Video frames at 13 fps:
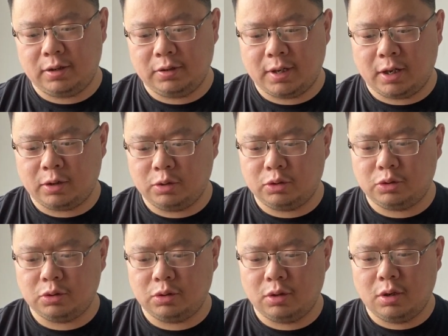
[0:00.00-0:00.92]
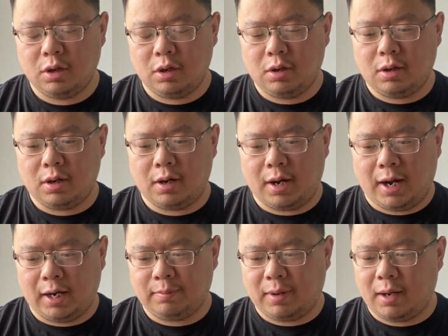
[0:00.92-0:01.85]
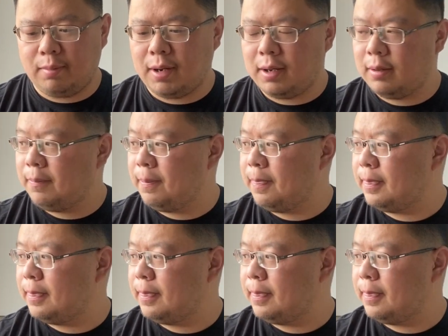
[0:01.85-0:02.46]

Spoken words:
You can go to Alibaba,